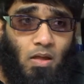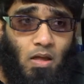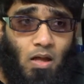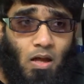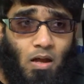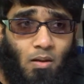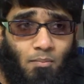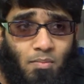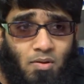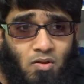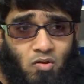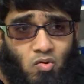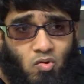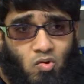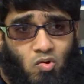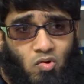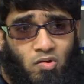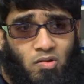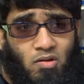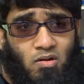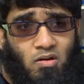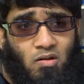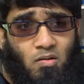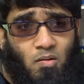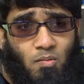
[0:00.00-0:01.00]
I mean,
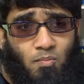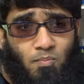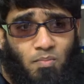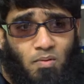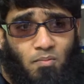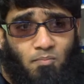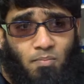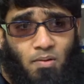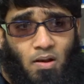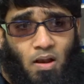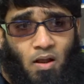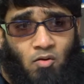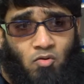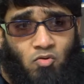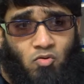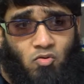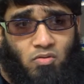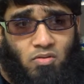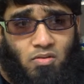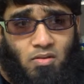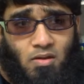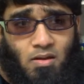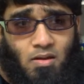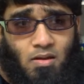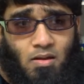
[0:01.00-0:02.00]
University of People. How to
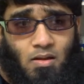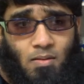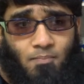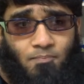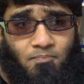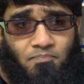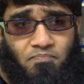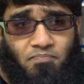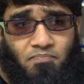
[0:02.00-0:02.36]
say?